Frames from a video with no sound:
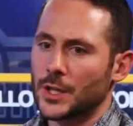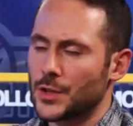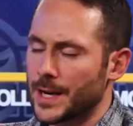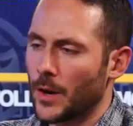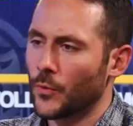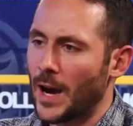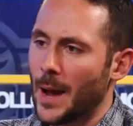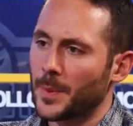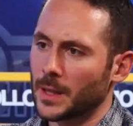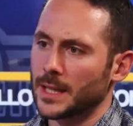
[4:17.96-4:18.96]
interesting how
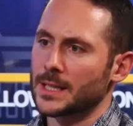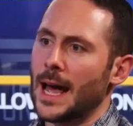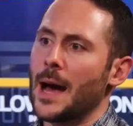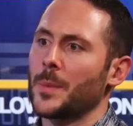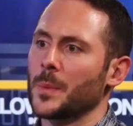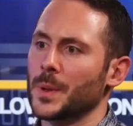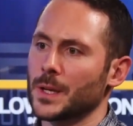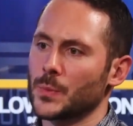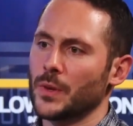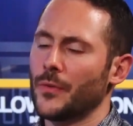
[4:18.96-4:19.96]
rapidly it's happened
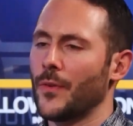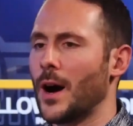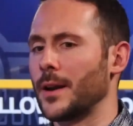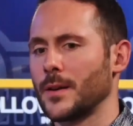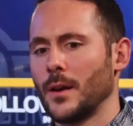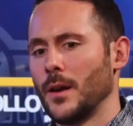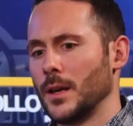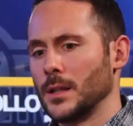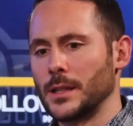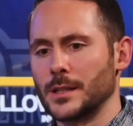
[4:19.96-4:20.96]
because we fought
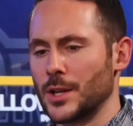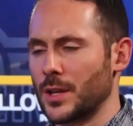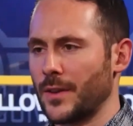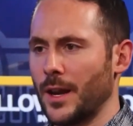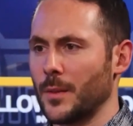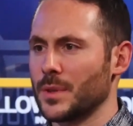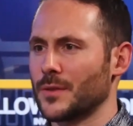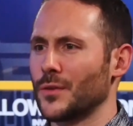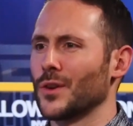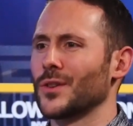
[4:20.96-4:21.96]
legalization of cannabis
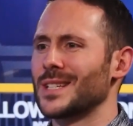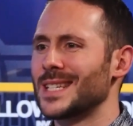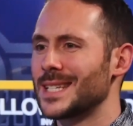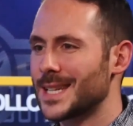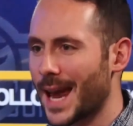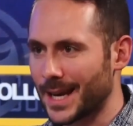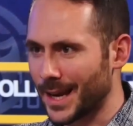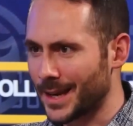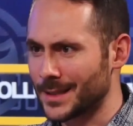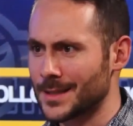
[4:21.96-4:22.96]
for
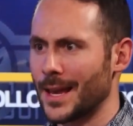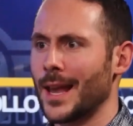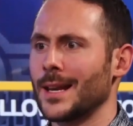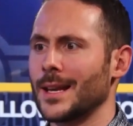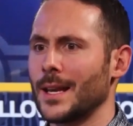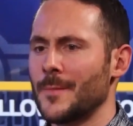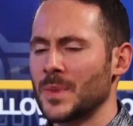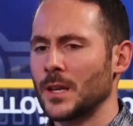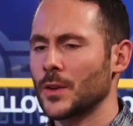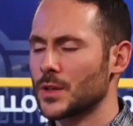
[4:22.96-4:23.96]
decades, and
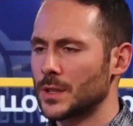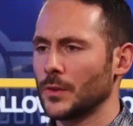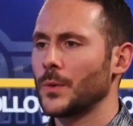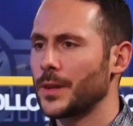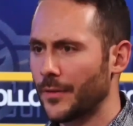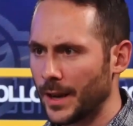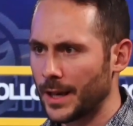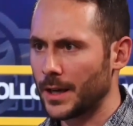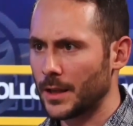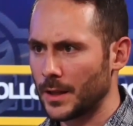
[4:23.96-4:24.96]
they're still doing the fight
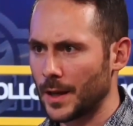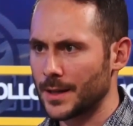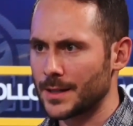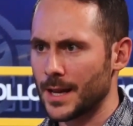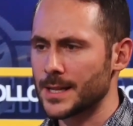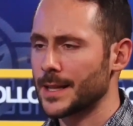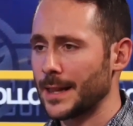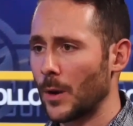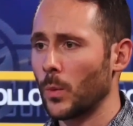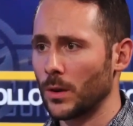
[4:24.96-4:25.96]
in the United States. I think
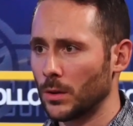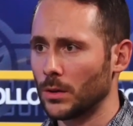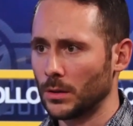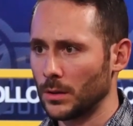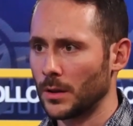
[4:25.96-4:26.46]
that will,